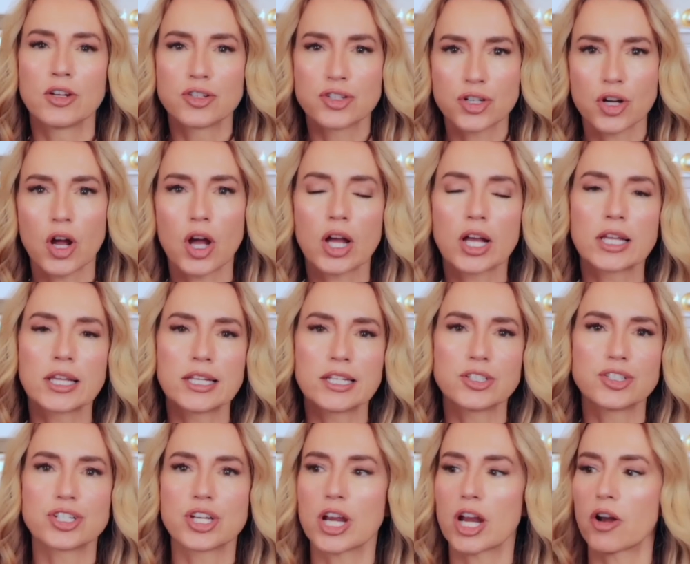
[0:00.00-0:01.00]

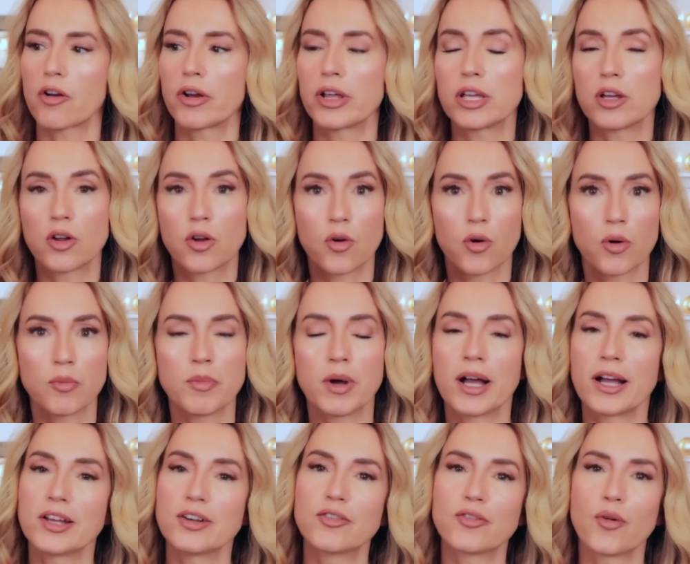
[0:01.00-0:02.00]
chocolate cherry
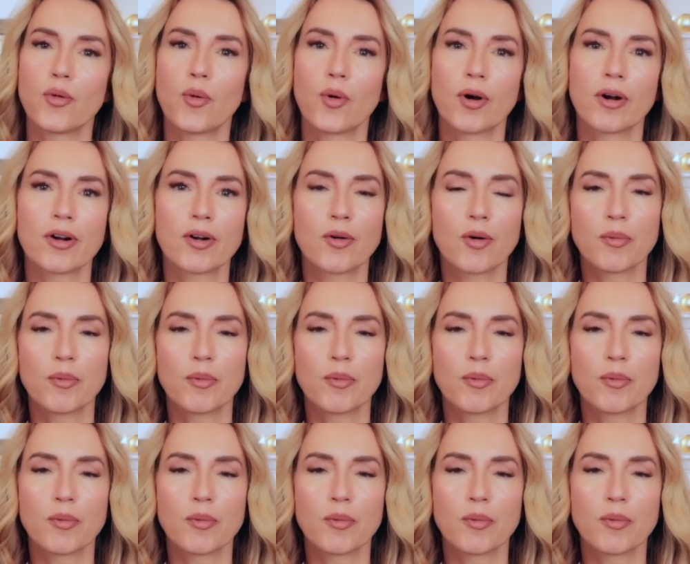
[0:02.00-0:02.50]
gourmand for